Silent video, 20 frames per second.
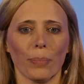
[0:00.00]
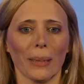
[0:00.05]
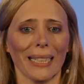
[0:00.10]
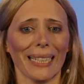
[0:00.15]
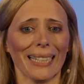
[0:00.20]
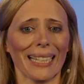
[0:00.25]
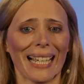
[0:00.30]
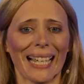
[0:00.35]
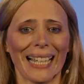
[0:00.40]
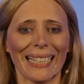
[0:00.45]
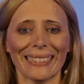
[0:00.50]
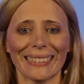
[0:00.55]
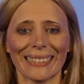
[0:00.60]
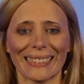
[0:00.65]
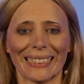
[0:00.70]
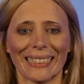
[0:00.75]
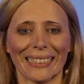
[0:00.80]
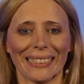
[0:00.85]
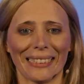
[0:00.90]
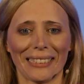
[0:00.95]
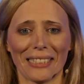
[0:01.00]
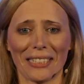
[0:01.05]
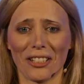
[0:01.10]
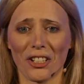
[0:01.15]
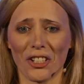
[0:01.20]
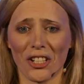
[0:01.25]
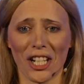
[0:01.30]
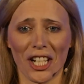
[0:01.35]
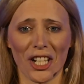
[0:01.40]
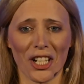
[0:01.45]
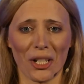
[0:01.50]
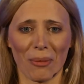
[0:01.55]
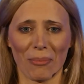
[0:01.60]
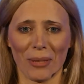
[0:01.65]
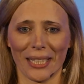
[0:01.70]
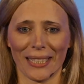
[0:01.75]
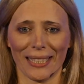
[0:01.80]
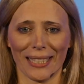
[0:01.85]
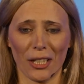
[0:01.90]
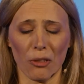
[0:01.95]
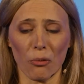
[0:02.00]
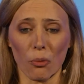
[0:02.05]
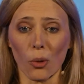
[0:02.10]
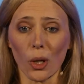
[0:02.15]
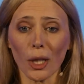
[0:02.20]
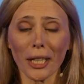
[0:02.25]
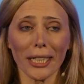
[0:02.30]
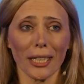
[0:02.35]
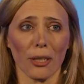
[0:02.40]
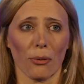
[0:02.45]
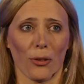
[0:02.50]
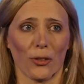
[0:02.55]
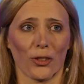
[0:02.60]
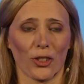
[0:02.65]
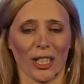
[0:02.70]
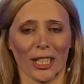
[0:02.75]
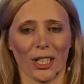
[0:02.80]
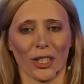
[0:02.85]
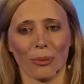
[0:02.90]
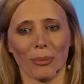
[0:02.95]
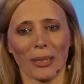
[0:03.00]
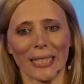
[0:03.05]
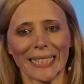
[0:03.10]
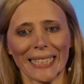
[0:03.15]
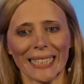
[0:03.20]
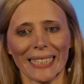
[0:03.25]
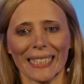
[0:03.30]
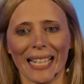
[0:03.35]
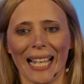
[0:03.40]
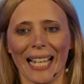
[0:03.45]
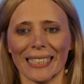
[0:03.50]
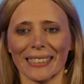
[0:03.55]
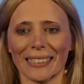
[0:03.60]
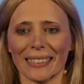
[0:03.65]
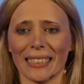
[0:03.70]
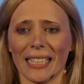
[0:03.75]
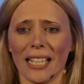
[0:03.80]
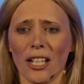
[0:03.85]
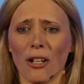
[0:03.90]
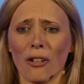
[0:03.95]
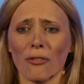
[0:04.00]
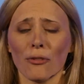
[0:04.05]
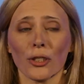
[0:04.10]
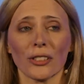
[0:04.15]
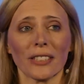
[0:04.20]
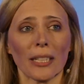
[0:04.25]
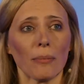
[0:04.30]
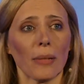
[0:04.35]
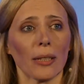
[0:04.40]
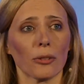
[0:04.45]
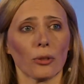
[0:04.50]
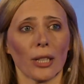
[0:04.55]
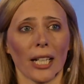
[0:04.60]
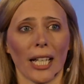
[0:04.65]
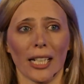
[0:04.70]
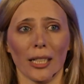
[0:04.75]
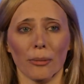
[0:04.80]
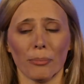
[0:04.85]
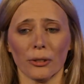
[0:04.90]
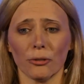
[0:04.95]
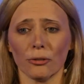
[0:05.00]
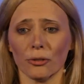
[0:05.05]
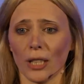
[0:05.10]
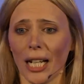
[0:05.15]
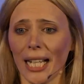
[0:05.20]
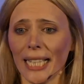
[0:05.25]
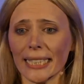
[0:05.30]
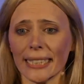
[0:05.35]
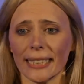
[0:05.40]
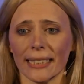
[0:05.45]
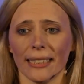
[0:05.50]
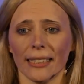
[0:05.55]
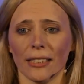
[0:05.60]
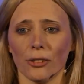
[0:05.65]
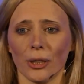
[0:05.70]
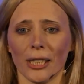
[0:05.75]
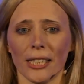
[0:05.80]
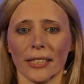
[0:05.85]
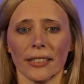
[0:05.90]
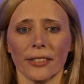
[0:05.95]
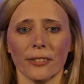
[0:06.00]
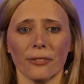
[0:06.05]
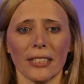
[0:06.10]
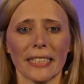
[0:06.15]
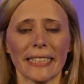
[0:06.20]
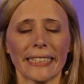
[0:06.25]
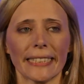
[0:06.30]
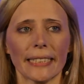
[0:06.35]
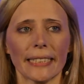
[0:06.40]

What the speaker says: by asking ChatGPT and working with ChatGPT and ask for some help in writing a relatively